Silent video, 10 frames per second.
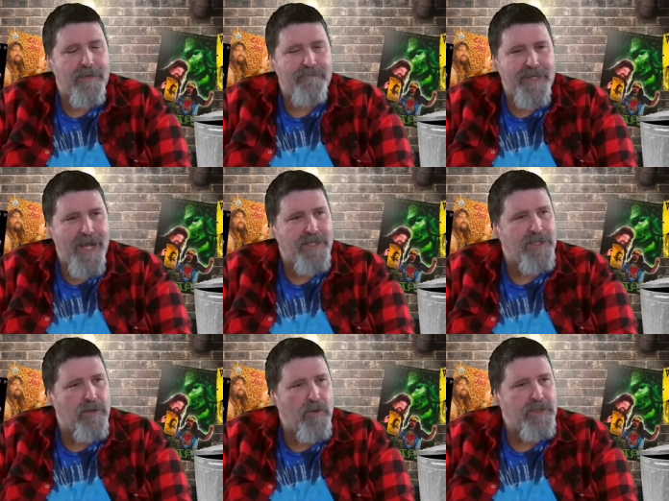if you got
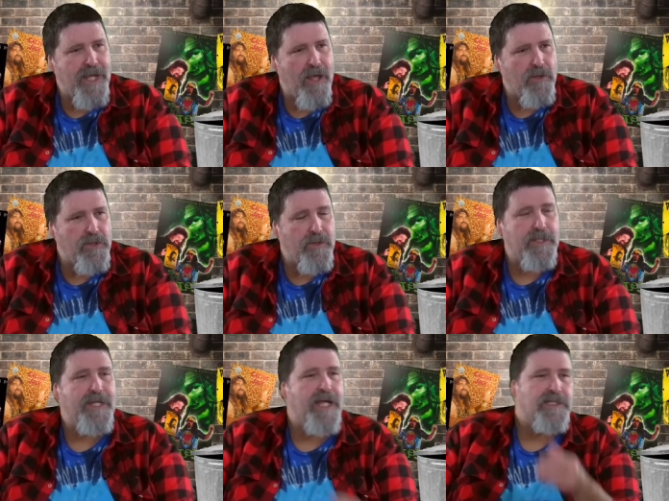to your hotel, you
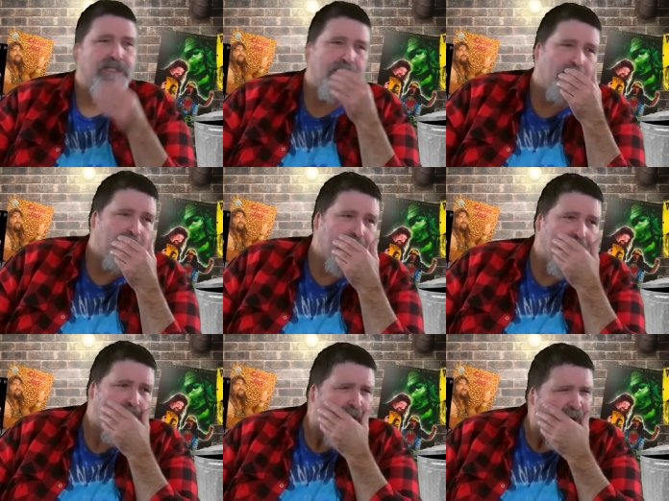could catch some of it.